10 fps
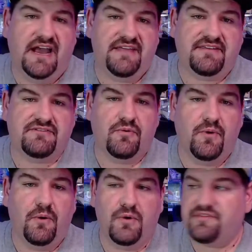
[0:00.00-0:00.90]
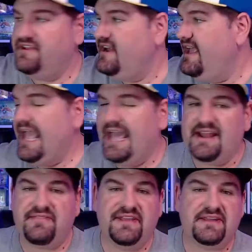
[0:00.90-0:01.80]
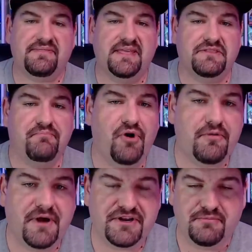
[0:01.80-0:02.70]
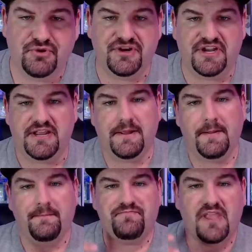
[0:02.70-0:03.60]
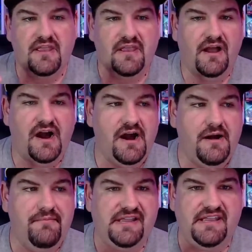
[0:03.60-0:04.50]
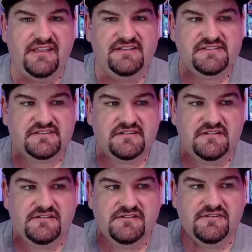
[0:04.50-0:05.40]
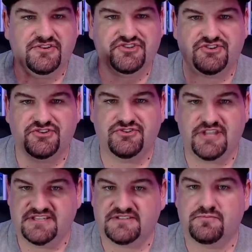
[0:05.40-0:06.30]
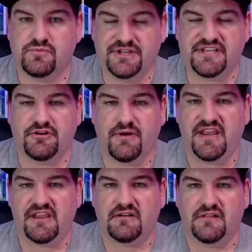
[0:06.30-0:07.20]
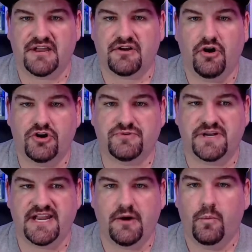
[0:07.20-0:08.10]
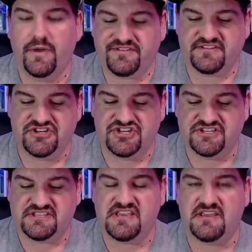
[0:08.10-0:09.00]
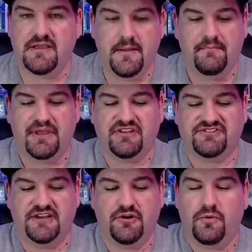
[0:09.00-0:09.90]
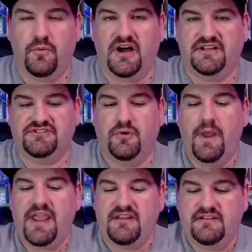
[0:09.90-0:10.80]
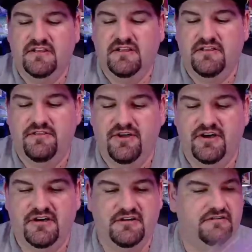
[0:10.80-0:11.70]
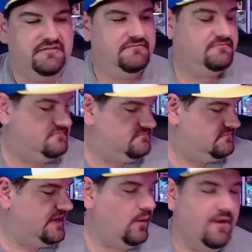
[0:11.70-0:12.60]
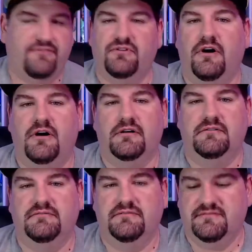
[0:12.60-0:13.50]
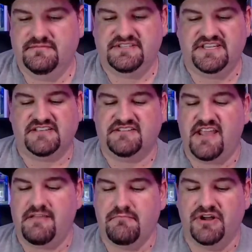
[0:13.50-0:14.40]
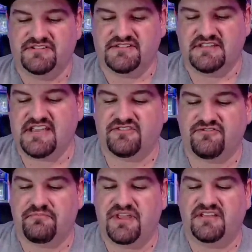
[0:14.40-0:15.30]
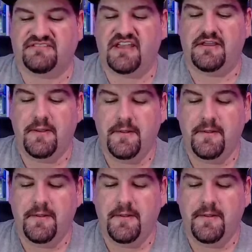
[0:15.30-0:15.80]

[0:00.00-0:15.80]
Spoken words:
I think they're well worth it. And I think that the Pokemon community is really grading a lot of cards right now with CGC, because they don't want to wait the however long 6 to 8 months it takes for PSA.